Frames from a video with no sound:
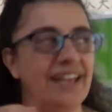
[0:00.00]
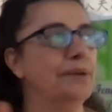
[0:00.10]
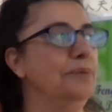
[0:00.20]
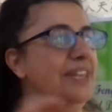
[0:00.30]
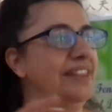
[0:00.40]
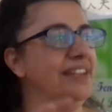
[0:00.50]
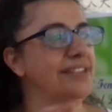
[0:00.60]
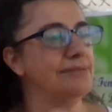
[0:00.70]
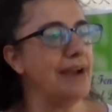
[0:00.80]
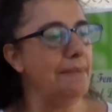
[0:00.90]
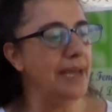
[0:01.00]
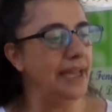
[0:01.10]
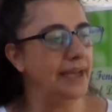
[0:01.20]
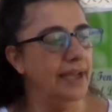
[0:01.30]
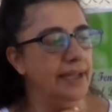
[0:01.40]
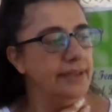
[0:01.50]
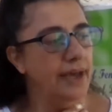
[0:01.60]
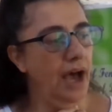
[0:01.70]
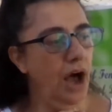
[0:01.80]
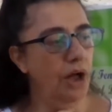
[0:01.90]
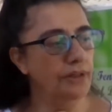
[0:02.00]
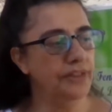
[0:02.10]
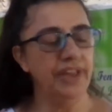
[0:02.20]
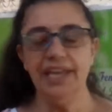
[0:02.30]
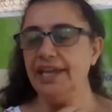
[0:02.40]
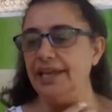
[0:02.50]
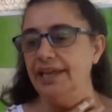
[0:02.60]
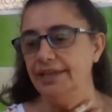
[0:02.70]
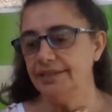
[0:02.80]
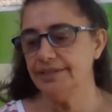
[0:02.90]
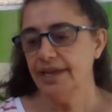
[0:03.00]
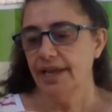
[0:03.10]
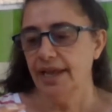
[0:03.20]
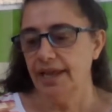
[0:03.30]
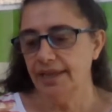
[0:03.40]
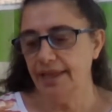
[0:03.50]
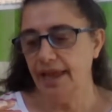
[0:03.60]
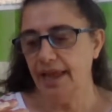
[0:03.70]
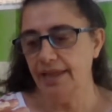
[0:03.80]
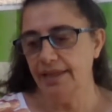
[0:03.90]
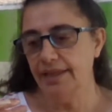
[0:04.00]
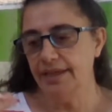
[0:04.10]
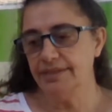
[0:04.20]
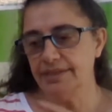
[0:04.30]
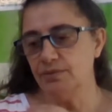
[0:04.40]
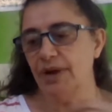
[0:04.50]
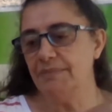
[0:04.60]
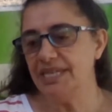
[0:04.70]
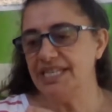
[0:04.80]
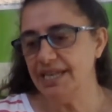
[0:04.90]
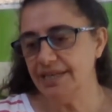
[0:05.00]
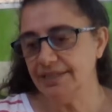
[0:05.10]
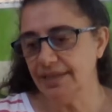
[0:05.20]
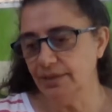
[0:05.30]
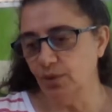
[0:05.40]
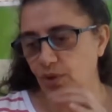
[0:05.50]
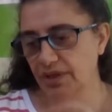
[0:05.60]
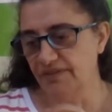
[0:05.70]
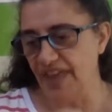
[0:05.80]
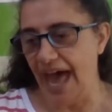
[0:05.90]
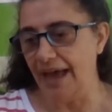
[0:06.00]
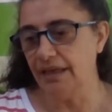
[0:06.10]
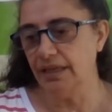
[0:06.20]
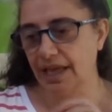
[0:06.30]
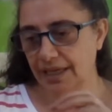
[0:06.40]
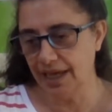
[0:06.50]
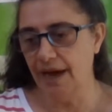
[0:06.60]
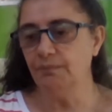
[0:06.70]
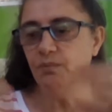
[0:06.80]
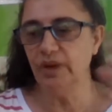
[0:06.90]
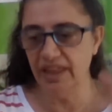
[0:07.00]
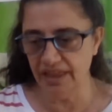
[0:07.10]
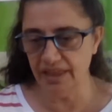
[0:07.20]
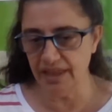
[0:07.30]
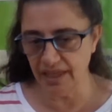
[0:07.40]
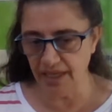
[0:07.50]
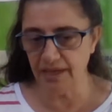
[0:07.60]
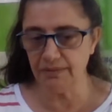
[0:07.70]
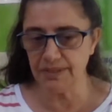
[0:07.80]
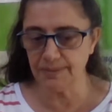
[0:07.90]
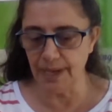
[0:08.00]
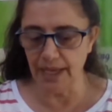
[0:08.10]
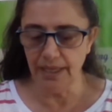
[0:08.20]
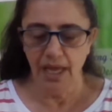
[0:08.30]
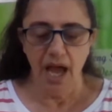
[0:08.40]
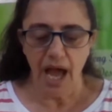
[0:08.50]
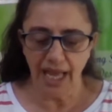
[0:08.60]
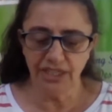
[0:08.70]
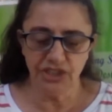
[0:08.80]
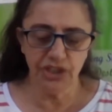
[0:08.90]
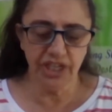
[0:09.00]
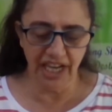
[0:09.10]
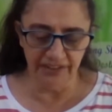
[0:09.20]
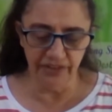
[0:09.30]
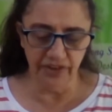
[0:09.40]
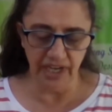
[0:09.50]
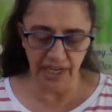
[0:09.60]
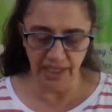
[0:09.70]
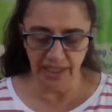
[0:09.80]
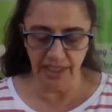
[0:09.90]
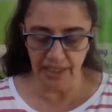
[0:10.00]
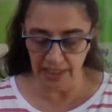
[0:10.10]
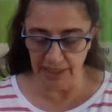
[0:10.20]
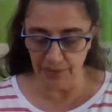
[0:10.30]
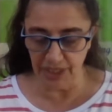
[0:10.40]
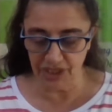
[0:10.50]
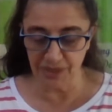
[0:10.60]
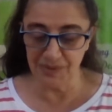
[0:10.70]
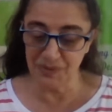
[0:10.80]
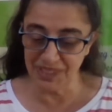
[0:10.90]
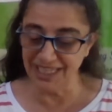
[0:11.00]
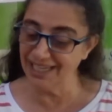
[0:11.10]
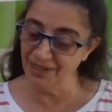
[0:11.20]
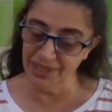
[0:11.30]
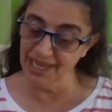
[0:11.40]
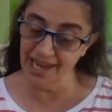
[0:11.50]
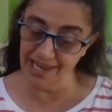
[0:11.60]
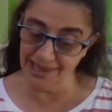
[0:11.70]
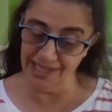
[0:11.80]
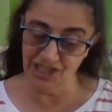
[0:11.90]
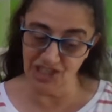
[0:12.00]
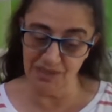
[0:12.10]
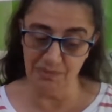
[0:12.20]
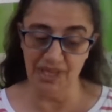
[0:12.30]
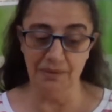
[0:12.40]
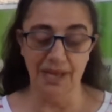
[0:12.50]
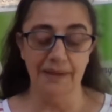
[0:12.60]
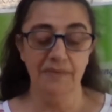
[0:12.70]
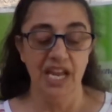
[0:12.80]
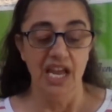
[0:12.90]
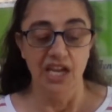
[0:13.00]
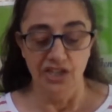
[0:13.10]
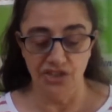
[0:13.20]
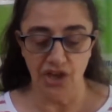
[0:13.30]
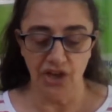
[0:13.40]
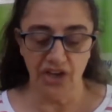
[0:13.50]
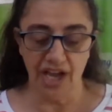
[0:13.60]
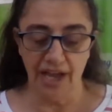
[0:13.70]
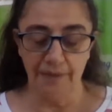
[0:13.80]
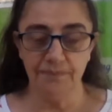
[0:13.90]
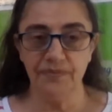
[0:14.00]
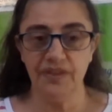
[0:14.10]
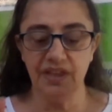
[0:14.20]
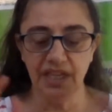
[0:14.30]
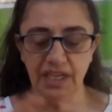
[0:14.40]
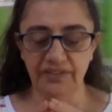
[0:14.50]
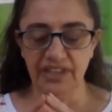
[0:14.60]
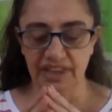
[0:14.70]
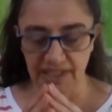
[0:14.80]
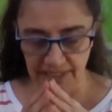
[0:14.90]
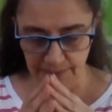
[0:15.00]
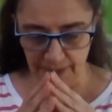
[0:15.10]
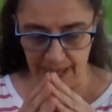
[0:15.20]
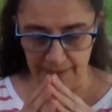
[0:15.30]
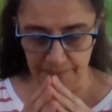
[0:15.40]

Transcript: with this rabbit, the whole thing is there's the remedies and all of that come with the year as well. I do cover it in the yearly workshops, which are going ahead this year, by the way. So think of it this way.